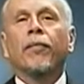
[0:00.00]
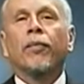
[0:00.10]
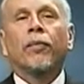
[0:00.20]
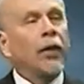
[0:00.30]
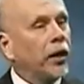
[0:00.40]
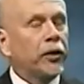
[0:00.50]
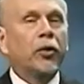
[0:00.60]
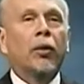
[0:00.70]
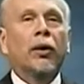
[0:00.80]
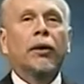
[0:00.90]
Not the
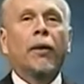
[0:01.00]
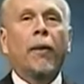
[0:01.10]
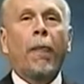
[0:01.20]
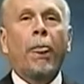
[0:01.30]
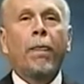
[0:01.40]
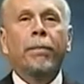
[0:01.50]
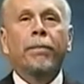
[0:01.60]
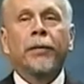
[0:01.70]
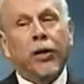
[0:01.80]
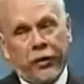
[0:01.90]
door.
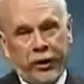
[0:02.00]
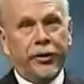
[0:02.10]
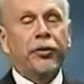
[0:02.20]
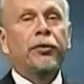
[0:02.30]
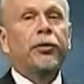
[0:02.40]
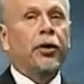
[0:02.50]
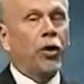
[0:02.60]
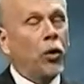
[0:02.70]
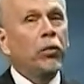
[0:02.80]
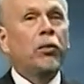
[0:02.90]
That's how you get to
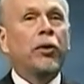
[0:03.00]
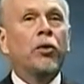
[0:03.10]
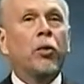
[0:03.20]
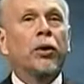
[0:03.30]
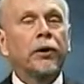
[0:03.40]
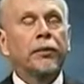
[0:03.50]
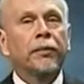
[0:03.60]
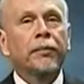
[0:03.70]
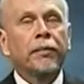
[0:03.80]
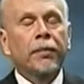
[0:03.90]
know the door.
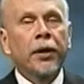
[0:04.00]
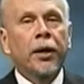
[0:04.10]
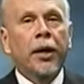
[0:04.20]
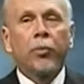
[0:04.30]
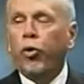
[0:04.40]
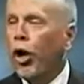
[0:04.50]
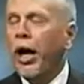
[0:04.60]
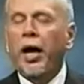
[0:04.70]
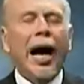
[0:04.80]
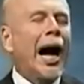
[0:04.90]

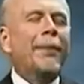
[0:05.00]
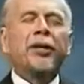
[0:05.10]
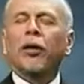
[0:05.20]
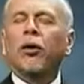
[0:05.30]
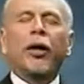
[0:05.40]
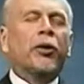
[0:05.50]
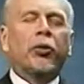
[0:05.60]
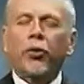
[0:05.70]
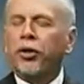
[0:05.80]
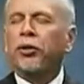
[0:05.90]
Prayer, absolutely
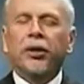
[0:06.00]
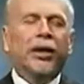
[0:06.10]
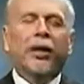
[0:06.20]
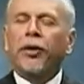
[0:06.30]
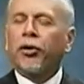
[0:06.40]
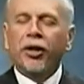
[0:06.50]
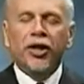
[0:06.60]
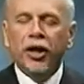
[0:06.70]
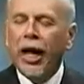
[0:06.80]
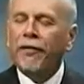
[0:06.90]
crucial to live a
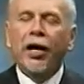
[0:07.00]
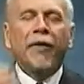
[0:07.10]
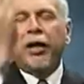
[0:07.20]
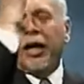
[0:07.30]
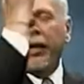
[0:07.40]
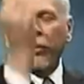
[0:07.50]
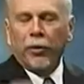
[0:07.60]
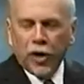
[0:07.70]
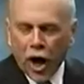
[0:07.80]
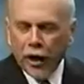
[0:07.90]
Christian life. You have to connect with
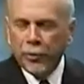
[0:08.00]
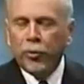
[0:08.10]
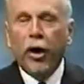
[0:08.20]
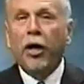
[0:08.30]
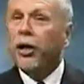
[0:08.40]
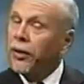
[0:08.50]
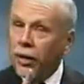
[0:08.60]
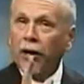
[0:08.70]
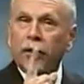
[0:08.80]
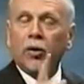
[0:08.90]
God in prayer,
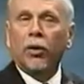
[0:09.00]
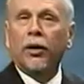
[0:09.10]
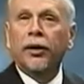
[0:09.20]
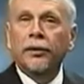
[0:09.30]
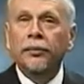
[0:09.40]
not the door.